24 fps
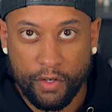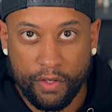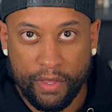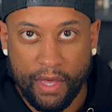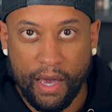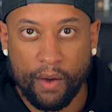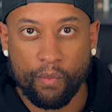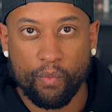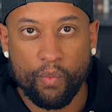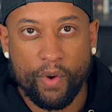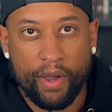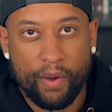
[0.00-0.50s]
so
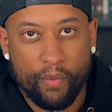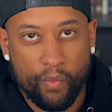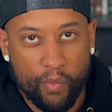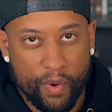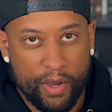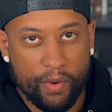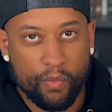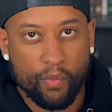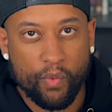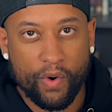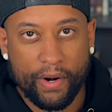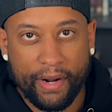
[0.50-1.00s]
that way
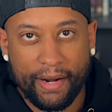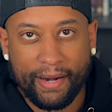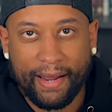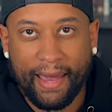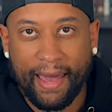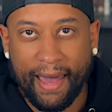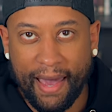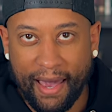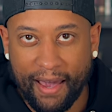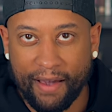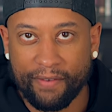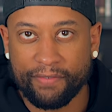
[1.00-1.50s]
we wouldn't
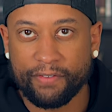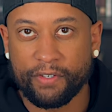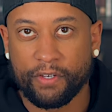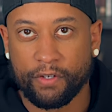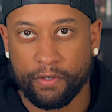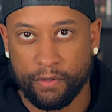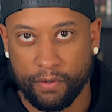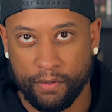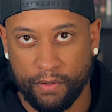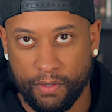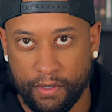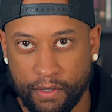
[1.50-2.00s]
have
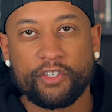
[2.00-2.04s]
to.